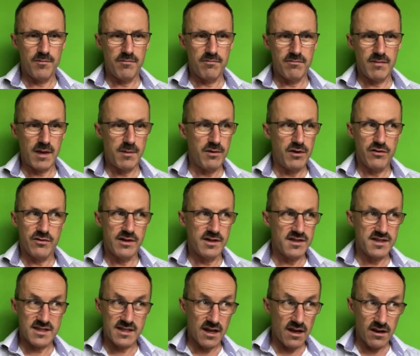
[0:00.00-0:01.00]
Maybe you're in a
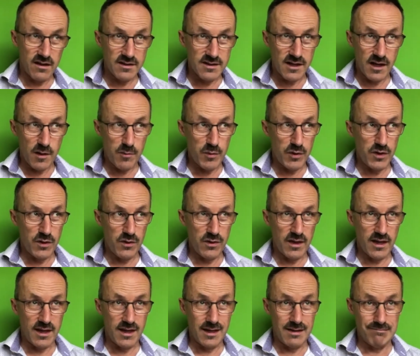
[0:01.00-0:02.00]
startup and you're
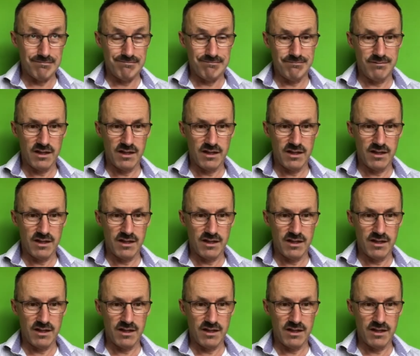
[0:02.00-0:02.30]
thinking,